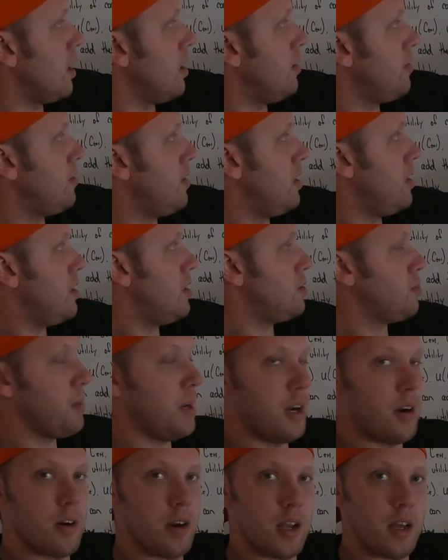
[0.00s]
of this
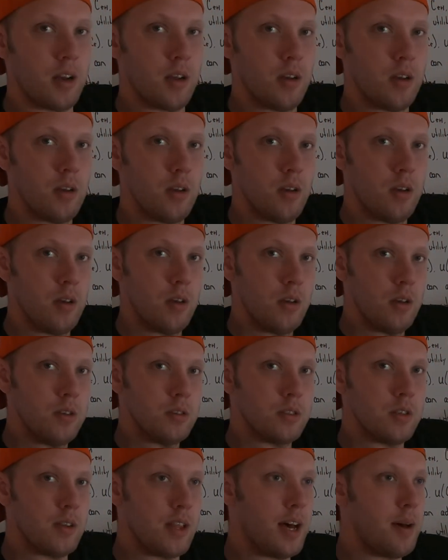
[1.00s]
period.
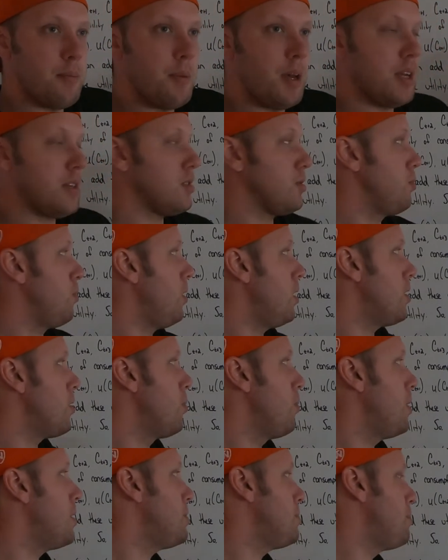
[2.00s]
So that makes us wonder, what does